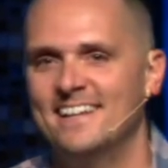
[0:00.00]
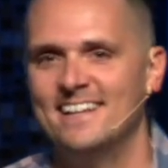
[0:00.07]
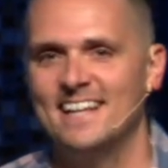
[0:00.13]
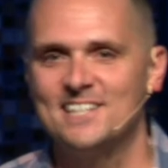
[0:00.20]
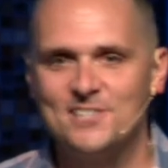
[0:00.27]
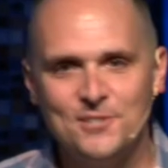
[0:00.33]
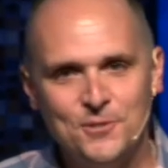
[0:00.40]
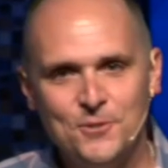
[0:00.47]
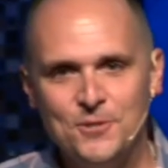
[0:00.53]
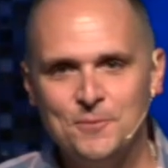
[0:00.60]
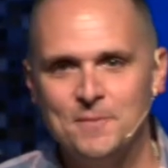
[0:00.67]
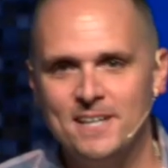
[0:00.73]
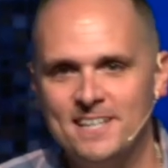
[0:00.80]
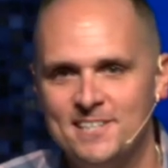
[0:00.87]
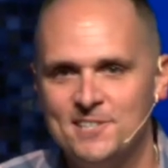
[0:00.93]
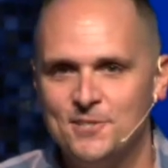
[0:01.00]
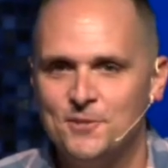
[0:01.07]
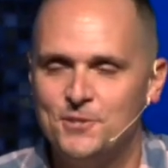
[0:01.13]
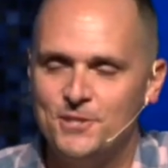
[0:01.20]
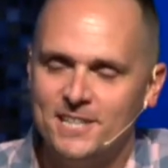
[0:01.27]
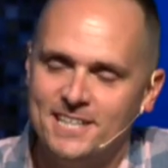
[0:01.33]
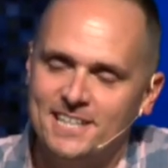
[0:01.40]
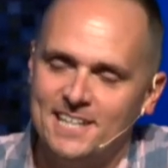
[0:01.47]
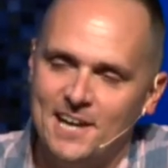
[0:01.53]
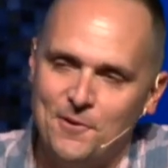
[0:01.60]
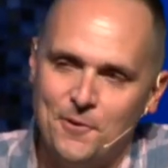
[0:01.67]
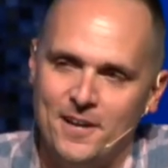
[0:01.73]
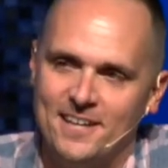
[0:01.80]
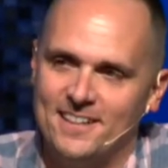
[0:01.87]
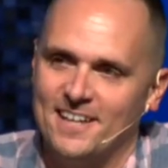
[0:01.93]
That's the Lord, man. He's so tricky that
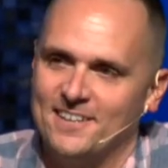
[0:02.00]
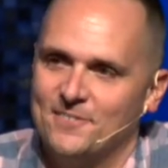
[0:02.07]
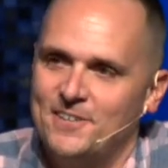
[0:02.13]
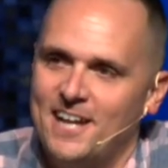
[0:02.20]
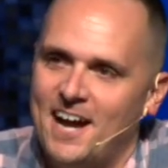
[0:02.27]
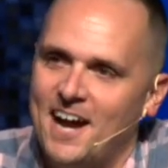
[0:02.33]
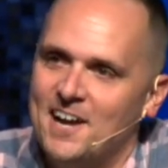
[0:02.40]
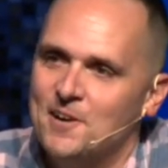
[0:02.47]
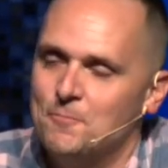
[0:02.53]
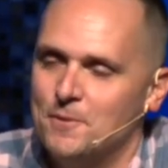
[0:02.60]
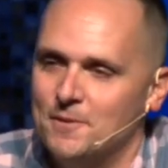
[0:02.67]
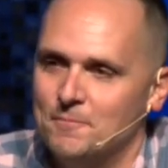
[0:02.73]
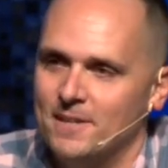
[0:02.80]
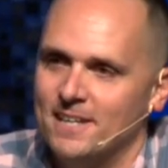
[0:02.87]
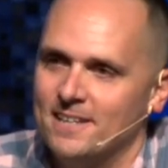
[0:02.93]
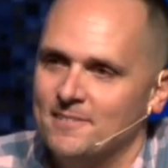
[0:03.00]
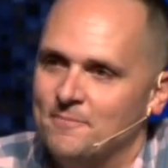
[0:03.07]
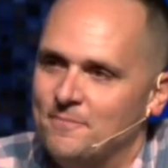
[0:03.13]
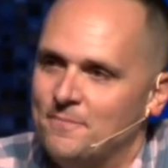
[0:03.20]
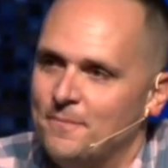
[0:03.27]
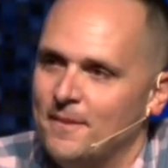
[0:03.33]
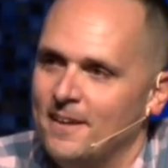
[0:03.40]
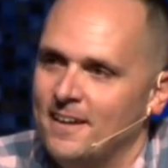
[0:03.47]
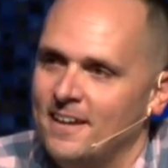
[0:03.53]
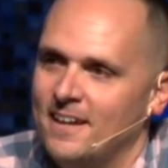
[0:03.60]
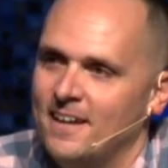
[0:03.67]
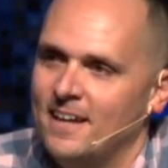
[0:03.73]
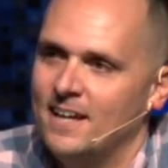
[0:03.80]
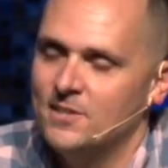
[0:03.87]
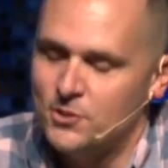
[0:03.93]
way. Like rehirement, man.
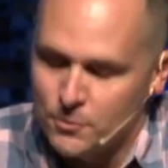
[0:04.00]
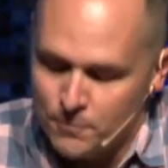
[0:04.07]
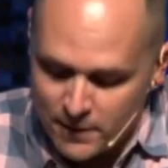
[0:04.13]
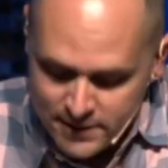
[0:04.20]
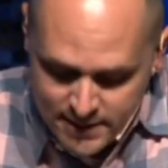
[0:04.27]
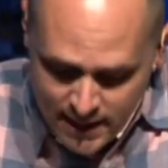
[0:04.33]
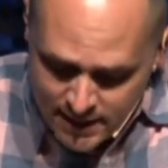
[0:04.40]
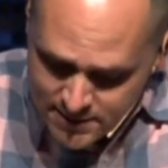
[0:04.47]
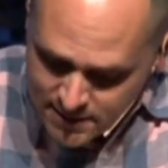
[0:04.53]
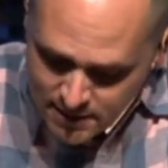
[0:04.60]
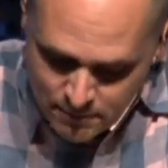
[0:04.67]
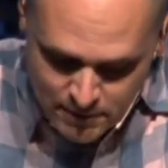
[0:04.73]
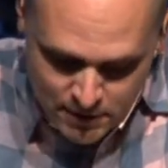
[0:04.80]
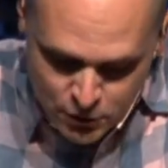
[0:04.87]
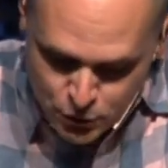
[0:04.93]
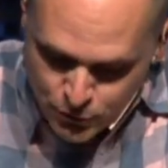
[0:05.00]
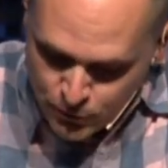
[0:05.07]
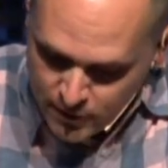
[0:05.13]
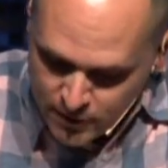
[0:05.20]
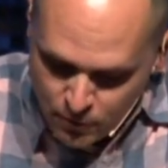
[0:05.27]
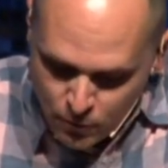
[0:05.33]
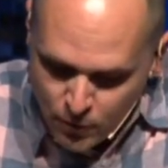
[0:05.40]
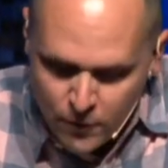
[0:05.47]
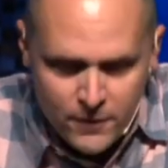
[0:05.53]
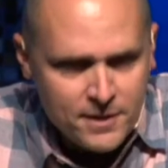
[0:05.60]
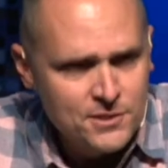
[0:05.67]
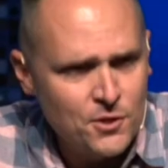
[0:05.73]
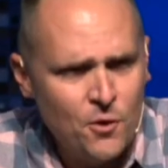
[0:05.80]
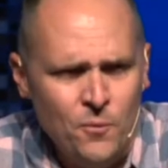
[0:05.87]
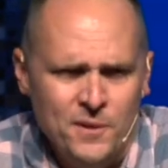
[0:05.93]
And so my dad's going to be enjoying a role that
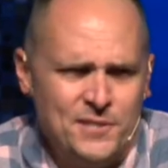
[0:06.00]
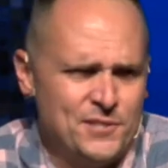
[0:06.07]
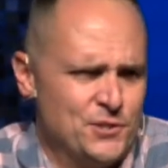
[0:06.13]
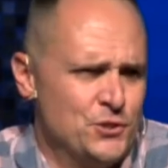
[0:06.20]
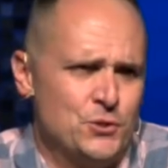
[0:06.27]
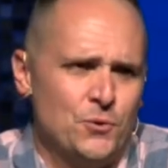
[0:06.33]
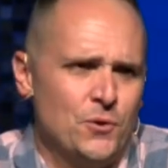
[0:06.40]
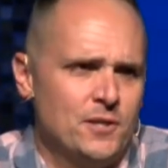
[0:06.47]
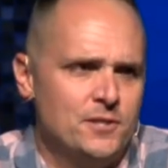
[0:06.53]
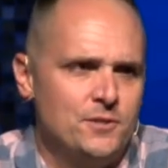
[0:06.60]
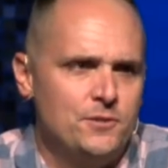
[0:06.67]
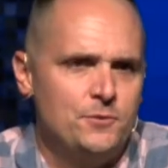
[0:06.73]
he's always enjoyed.